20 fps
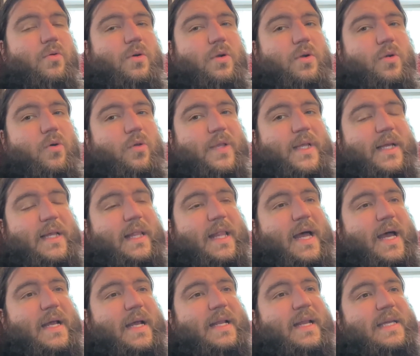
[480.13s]
in holding a
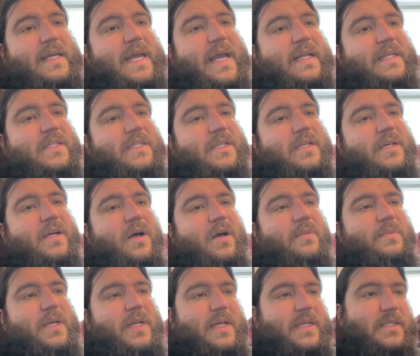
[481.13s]
line against
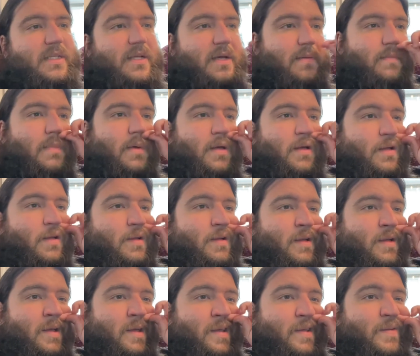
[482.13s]
communism.
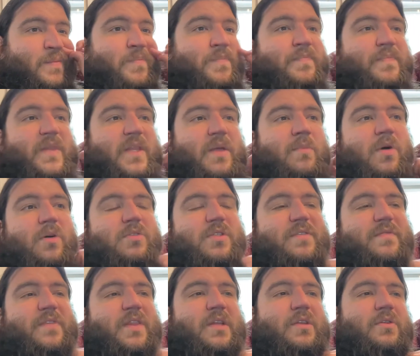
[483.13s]

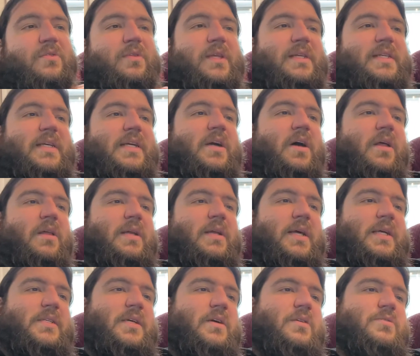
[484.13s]
Most of the newly
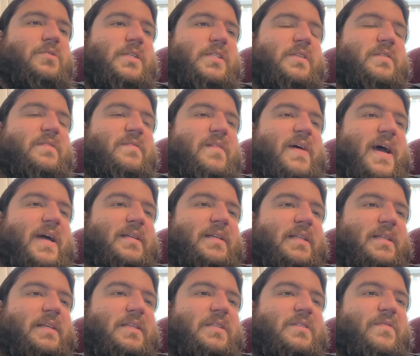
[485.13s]
decolonized countries, in fact,
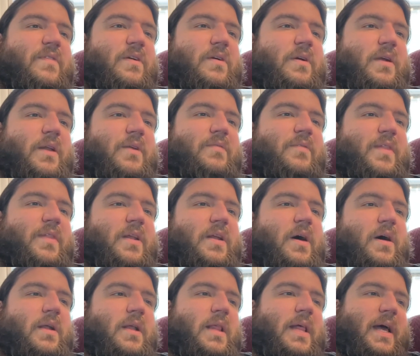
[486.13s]
at least flirted with the
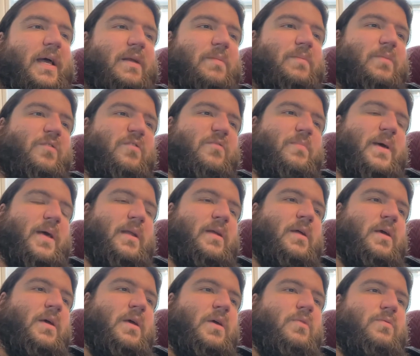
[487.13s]
non-aligned movement,
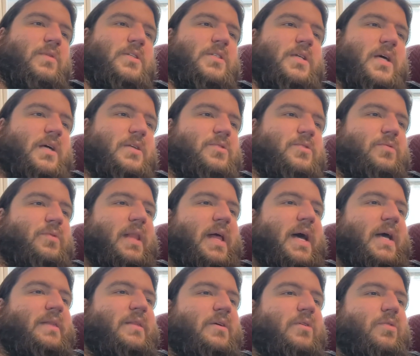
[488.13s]
which sought to
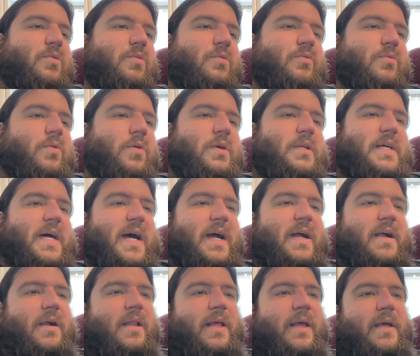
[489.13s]
elide the Cold War
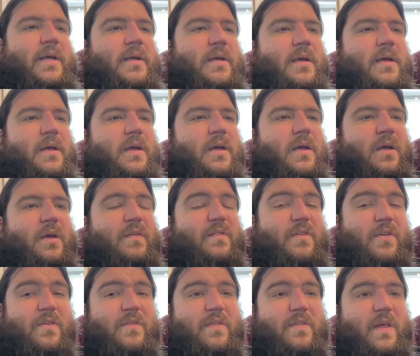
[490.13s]
entirely.
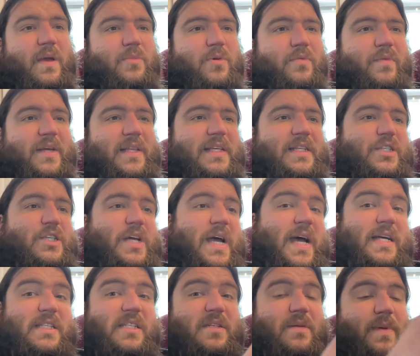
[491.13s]
Few of them were really
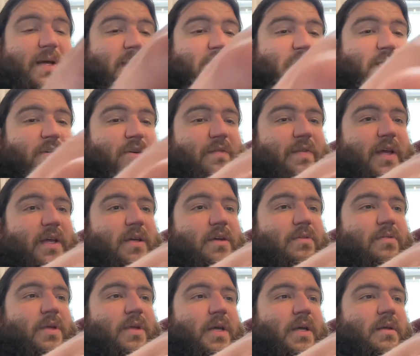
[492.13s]
jazzed by the Soviet
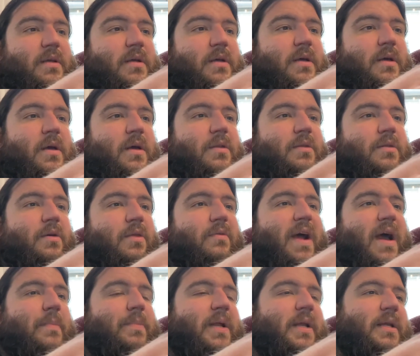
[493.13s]
Union, though the
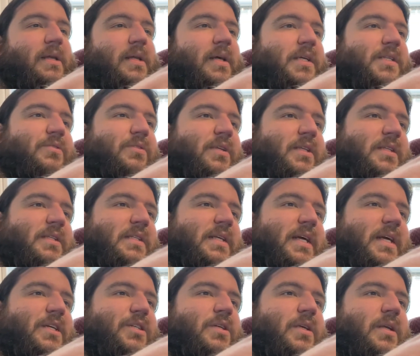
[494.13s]
rapid
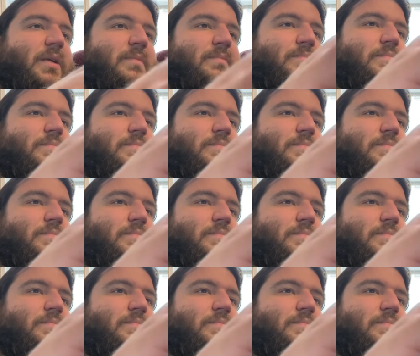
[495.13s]
industrialization